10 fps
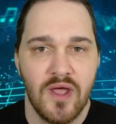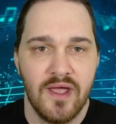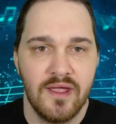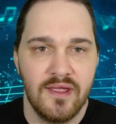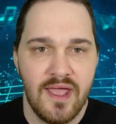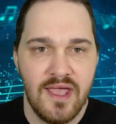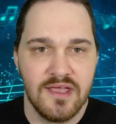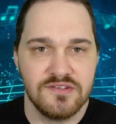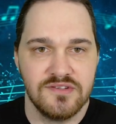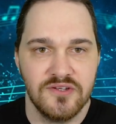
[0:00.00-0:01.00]
I
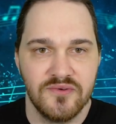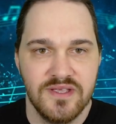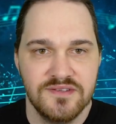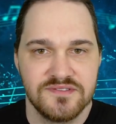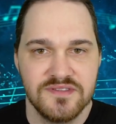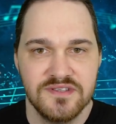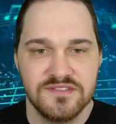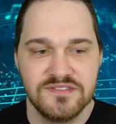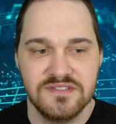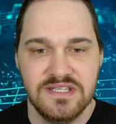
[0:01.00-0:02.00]
asked you know is
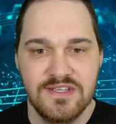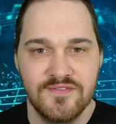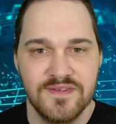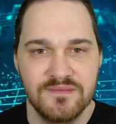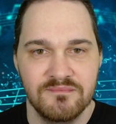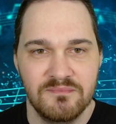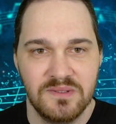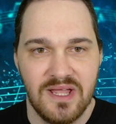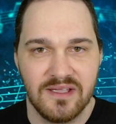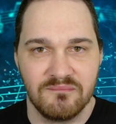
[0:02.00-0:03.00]
this even
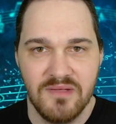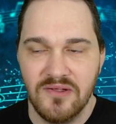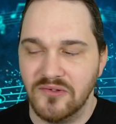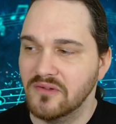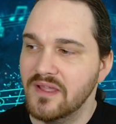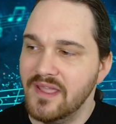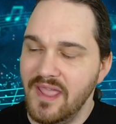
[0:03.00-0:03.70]
black metal